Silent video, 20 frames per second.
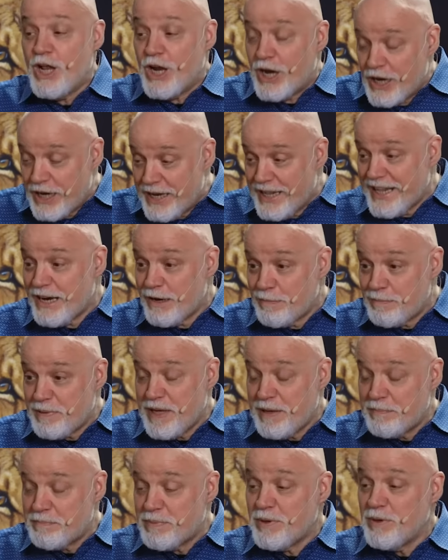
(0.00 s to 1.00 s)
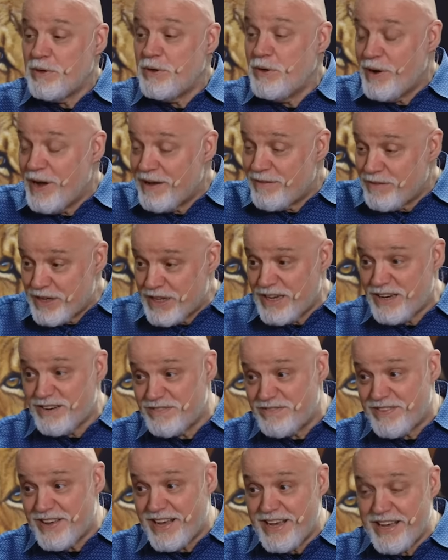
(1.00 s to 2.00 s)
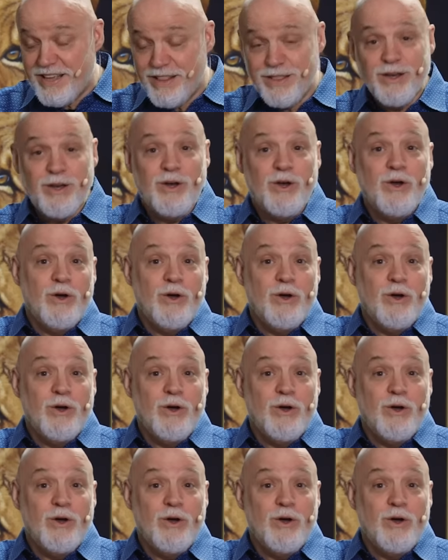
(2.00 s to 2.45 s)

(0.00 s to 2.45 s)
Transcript: little people who have little faith,